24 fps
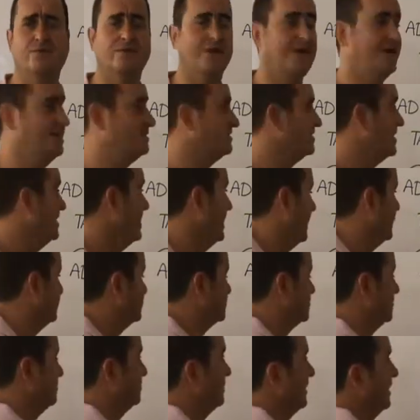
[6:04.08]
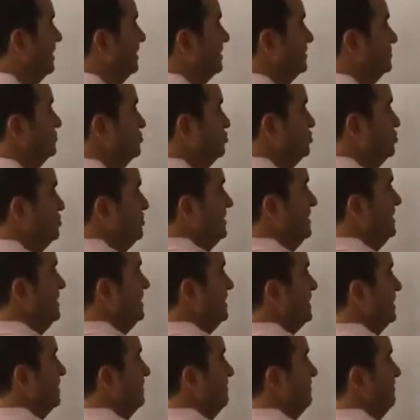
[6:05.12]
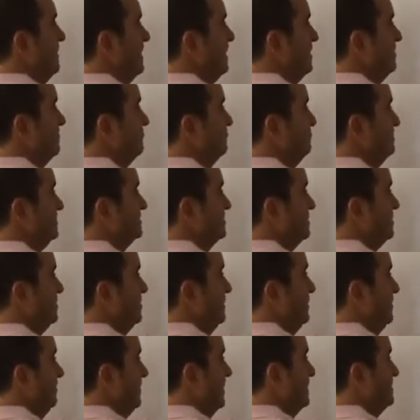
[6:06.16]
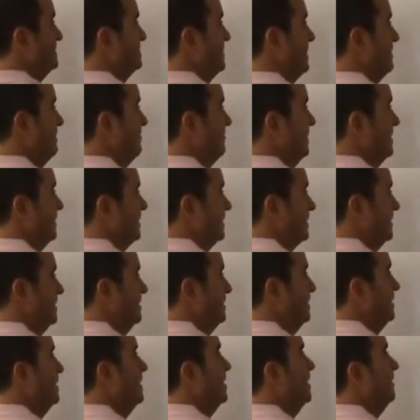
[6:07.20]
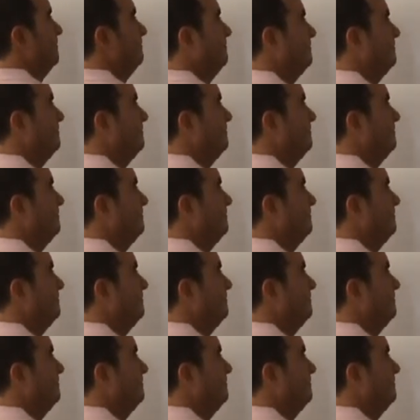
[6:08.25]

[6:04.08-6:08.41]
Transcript: for their house. And so G may have risen by 10 billion,